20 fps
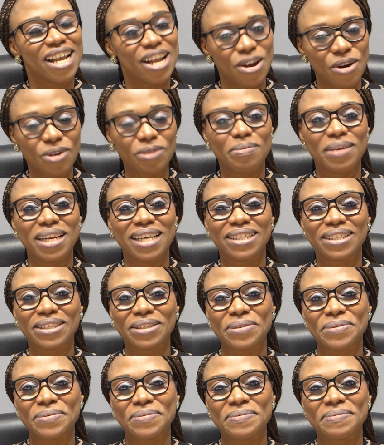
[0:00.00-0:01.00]
God bless
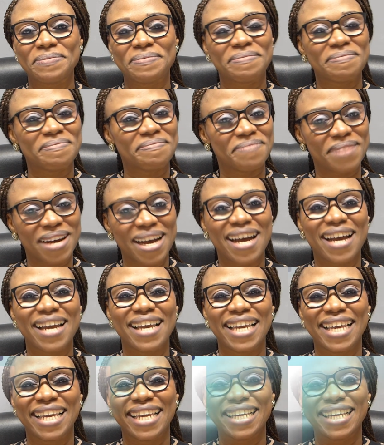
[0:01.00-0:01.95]
you. Bye.